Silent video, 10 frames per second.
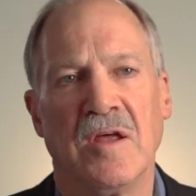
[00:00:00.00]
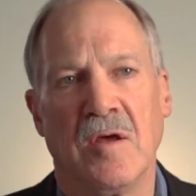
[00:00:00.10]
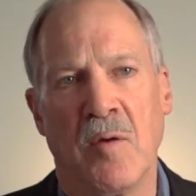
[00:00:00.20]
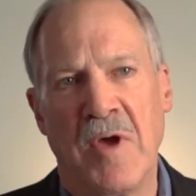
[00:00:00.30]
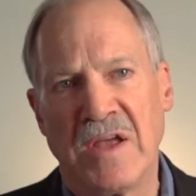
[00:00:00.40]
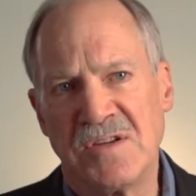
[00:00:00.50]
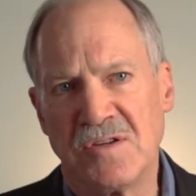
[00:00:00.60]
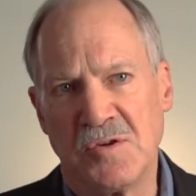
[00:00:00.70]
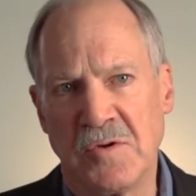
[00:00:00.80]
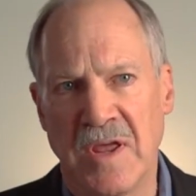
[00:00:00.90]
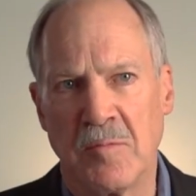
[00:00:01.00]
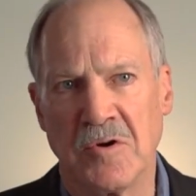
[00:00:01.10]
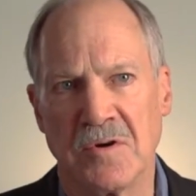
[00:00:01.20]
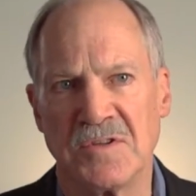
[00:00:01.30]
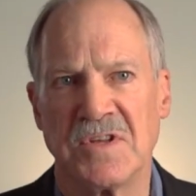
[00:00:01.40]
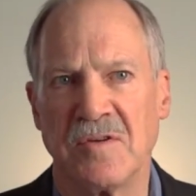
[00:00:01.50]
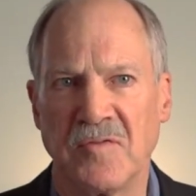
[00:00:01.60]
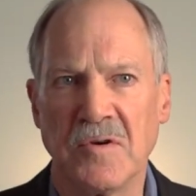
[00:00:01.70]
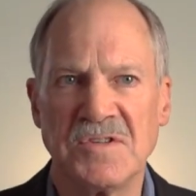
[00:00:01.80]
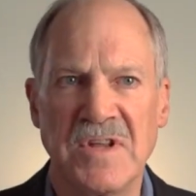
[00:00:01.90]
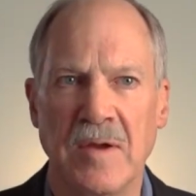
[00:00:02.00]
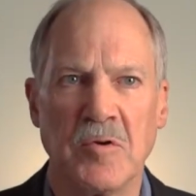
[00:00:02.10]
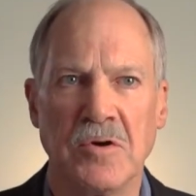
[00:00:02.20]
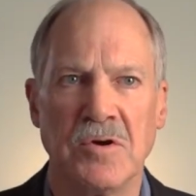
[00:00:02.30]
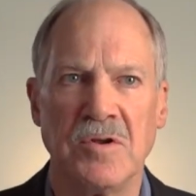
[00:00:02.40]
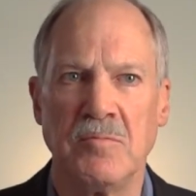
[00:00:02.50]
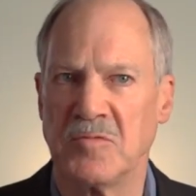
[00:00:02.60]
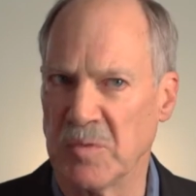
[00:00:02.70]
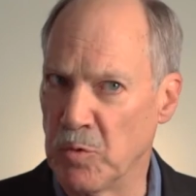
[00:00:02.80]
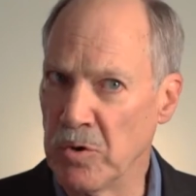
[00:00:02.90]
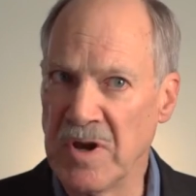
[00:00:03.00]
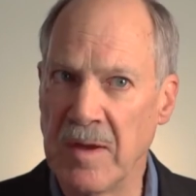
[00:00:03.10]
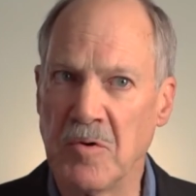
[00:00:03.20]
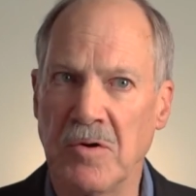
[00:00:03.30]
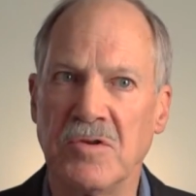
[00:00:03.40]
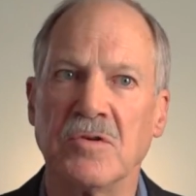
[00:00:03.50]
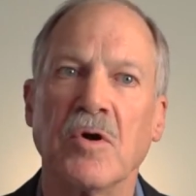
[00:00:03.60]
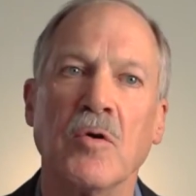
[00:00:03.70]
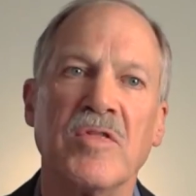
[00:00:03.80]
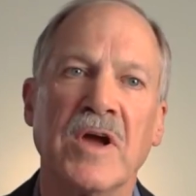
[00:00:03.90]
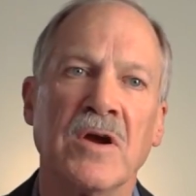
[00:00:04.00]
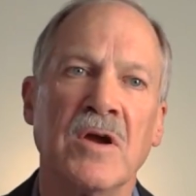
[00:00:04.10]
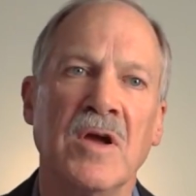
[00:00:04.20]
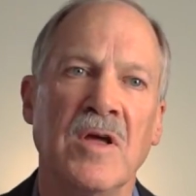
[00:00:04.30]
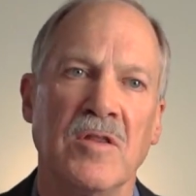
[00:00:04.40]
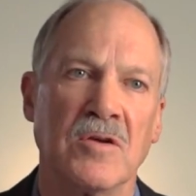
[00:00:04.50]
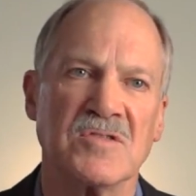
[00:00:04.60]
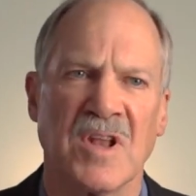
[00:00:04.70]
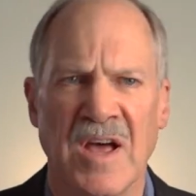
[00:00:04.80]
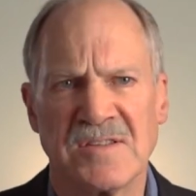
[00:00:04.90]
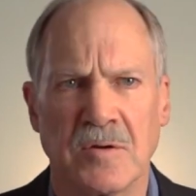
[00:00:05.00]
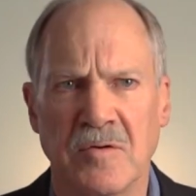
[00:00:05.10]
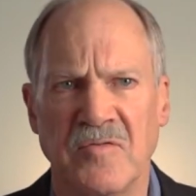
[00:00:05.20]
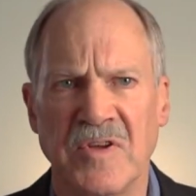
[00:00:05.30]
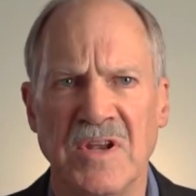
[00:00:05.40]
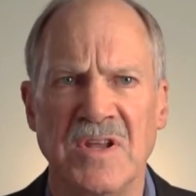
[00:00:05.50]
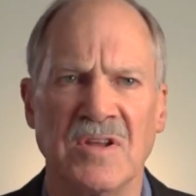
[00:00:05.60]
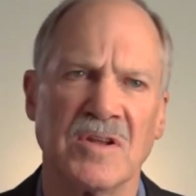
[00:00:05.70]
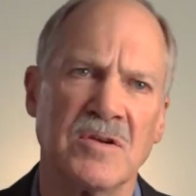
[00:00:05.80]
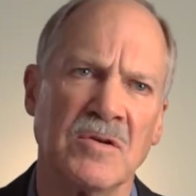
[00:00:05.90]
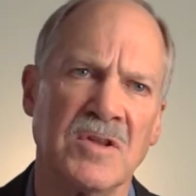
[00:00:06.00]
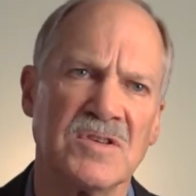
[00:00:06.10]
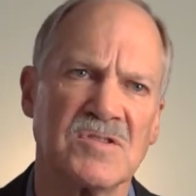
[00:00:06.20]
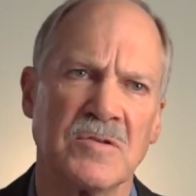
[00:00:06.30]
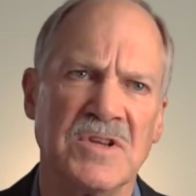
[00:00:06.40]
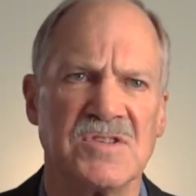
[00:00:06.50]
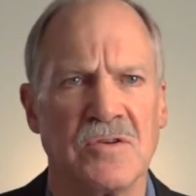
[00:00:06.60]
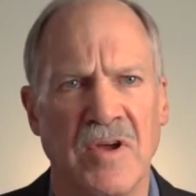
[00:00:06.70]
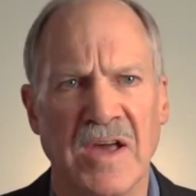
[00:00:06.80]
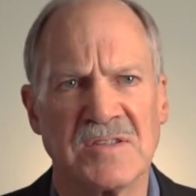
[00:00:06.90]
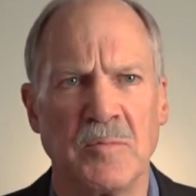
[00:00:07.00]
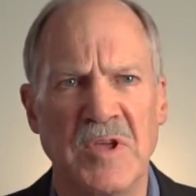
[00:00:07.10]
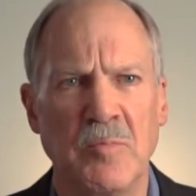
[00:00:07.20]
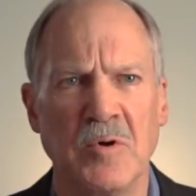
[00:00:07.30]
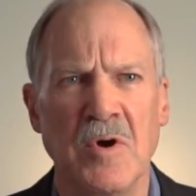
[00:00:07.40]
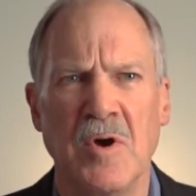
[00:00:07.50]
Imagine two neighborhoods. In the first neighborhood, it's a poor neighborhood, you go there, there's lots of graffiti and litter on the streets, and you ask people,